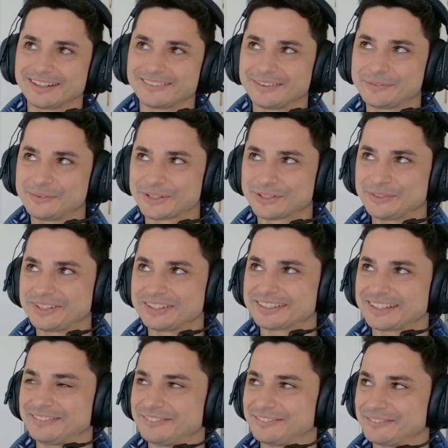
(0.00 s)
we were doing
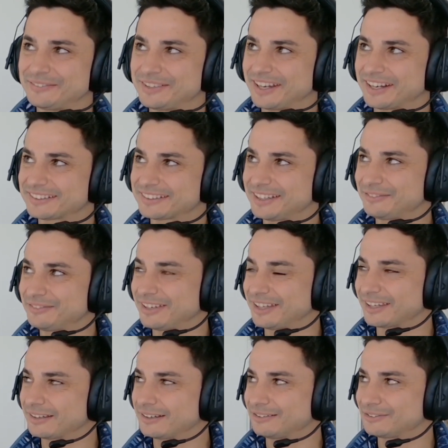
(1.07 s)
some VR stuff
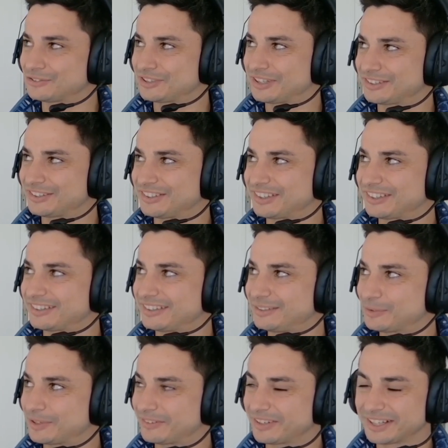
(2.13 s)
like 2016,
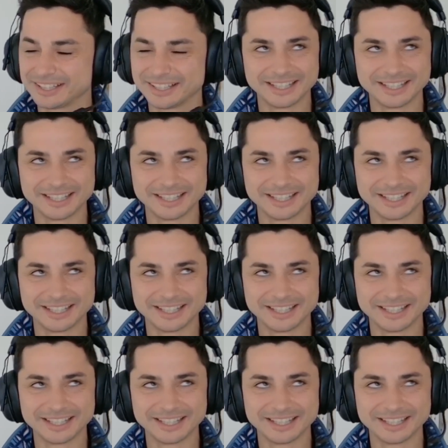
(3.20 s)
whatever,